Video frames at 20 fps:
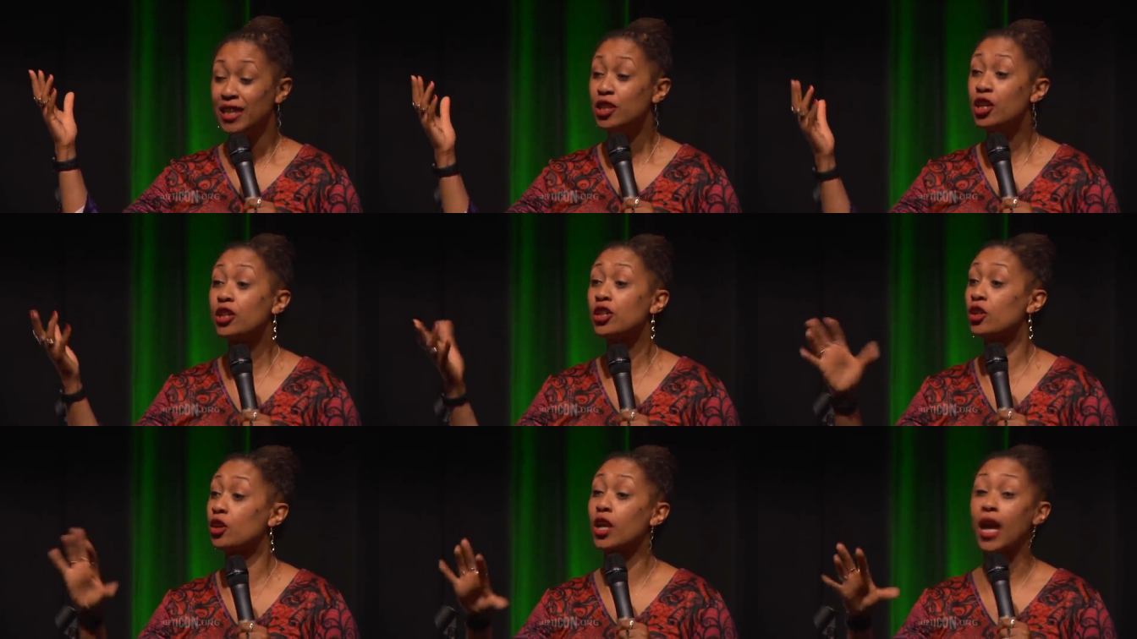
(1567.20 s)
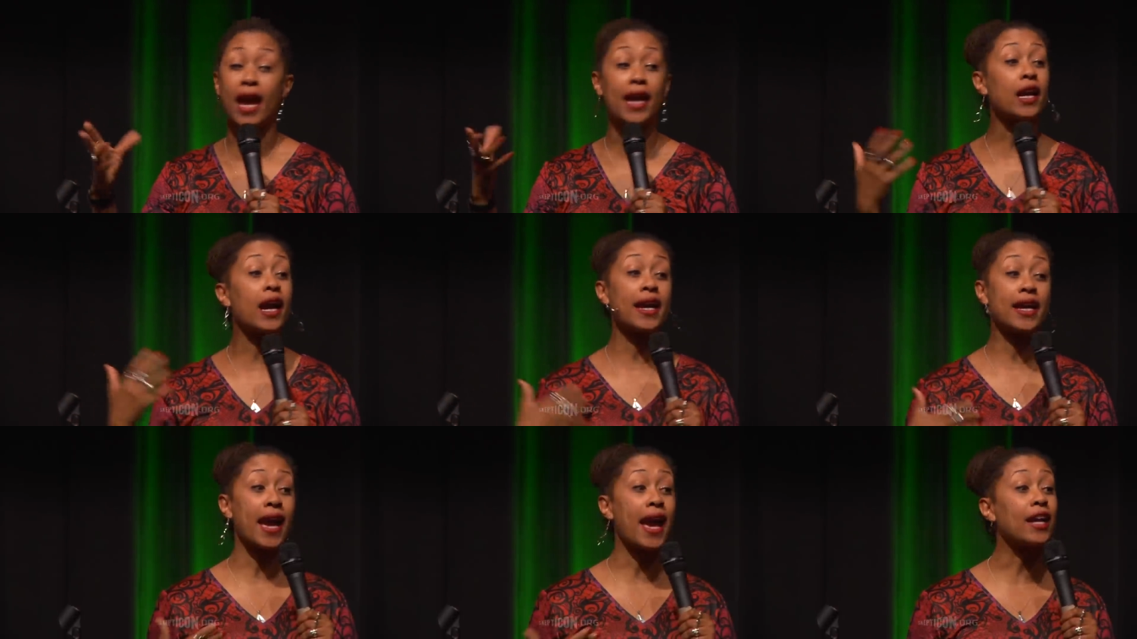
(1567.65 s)
No, you, I,
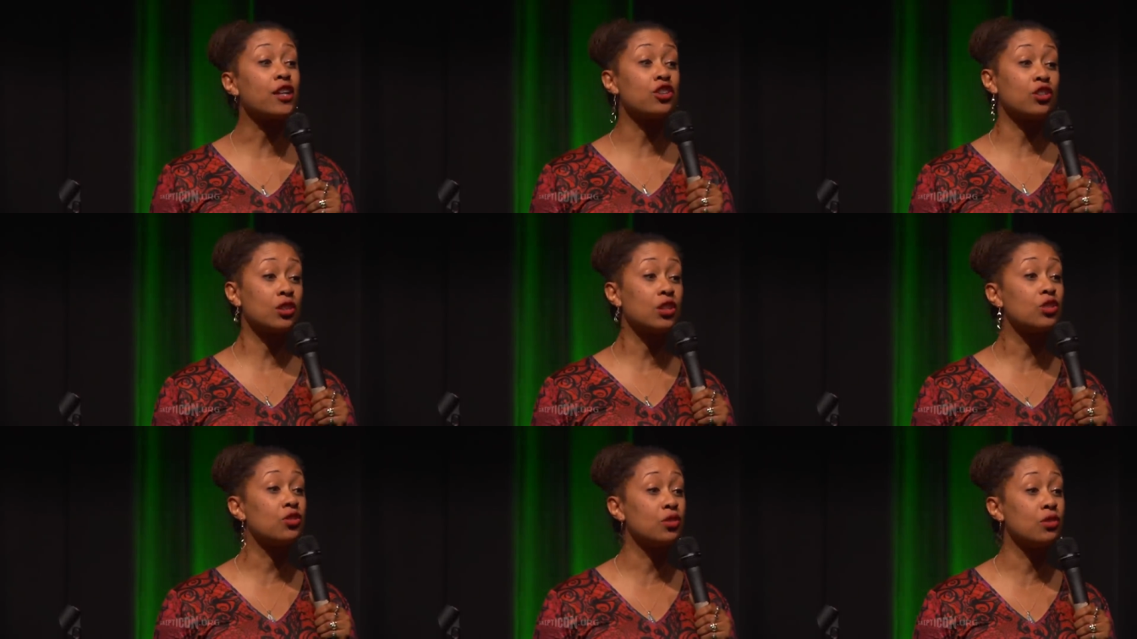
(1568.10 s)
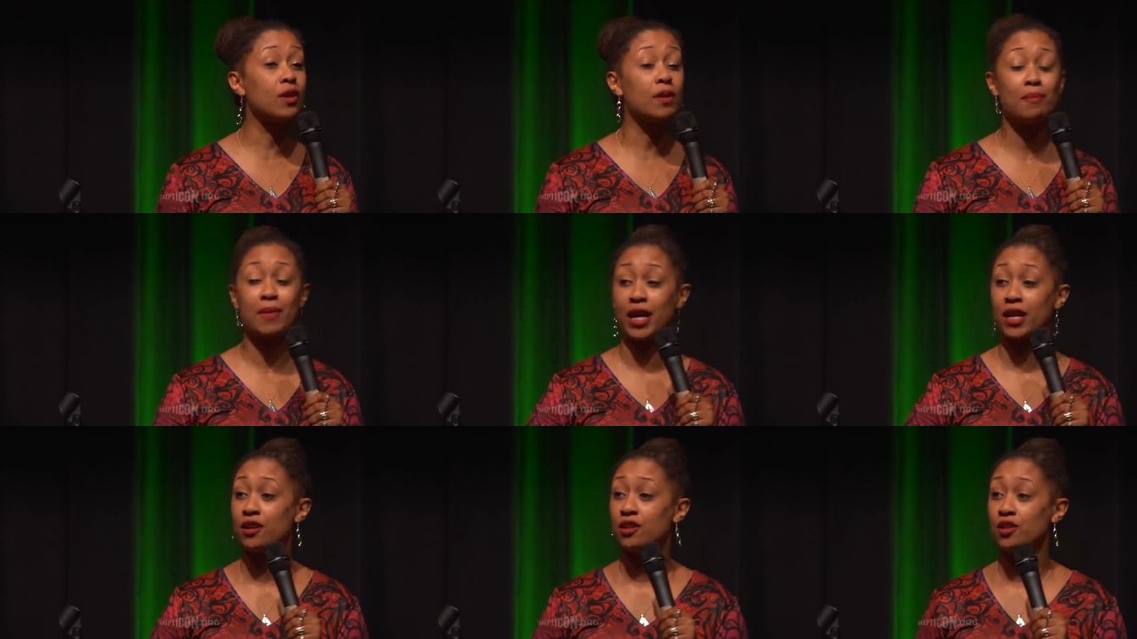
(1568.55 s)
I actually do
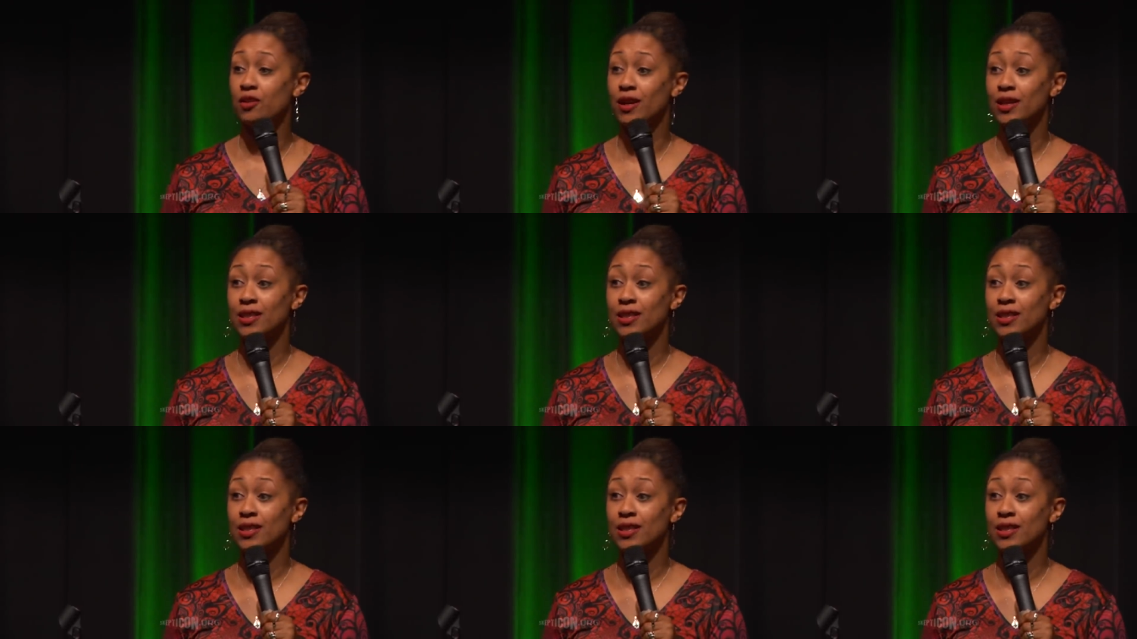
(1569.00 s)
admire you.